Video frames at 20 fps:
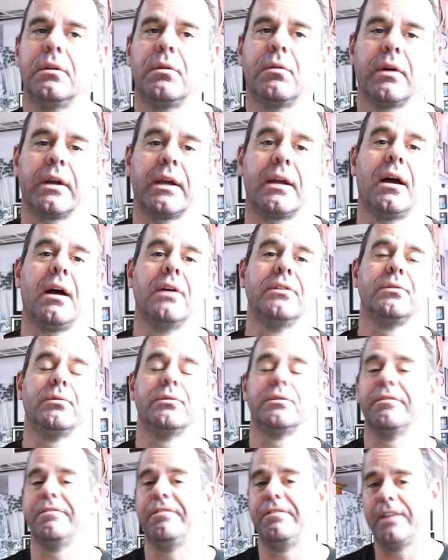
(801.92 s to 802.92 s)
Horikazu,
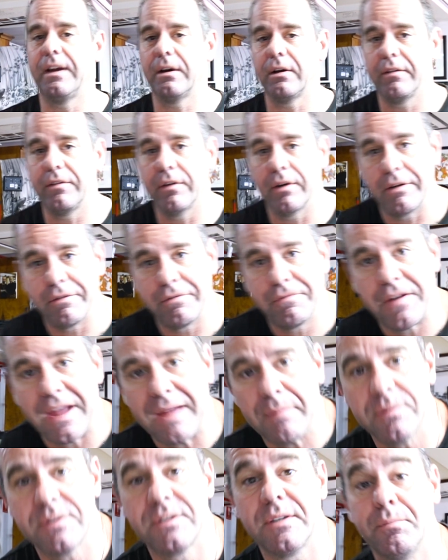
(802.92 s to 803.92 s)
was a very, very
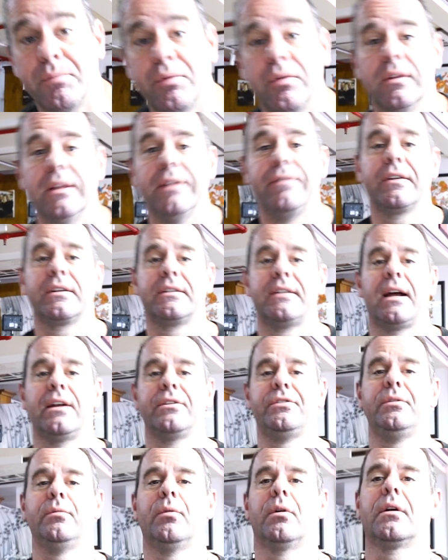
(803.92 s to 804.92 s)
famous and prolific
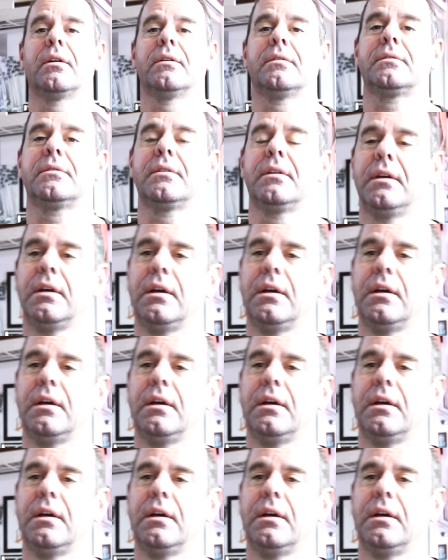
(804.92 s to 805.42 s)
tattoo artist.